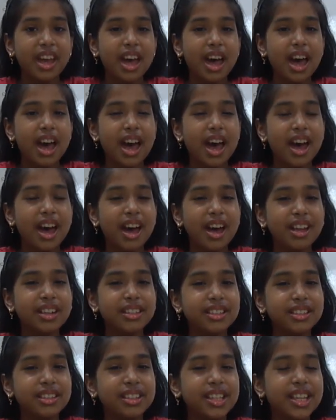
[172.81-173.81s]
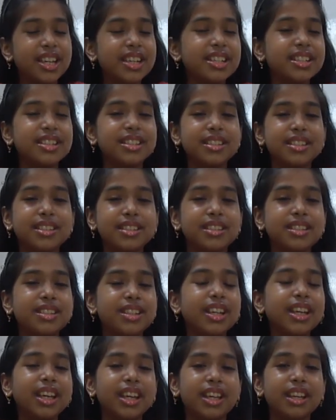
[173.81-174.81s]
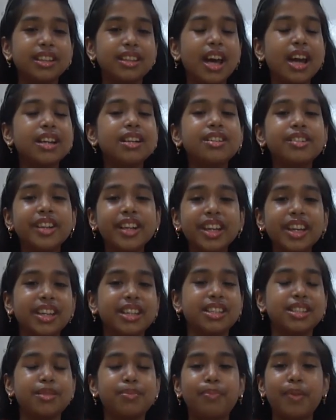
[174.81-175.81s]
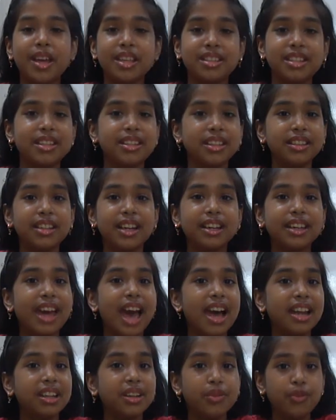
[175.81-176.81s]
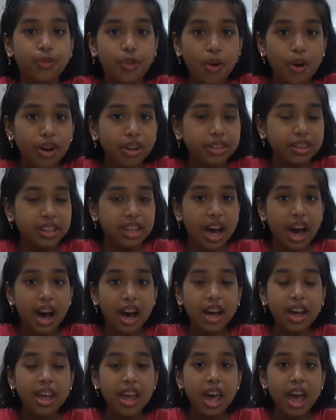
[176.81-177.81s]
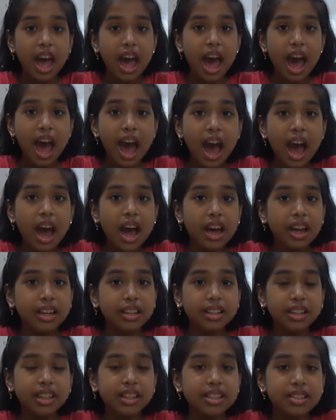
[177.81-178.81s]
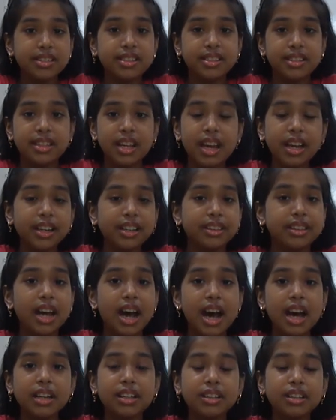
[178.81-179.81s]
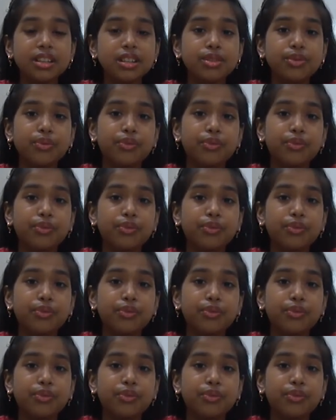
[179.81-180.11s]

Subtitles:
and this tree, that tree is present in the California, and it is said that it is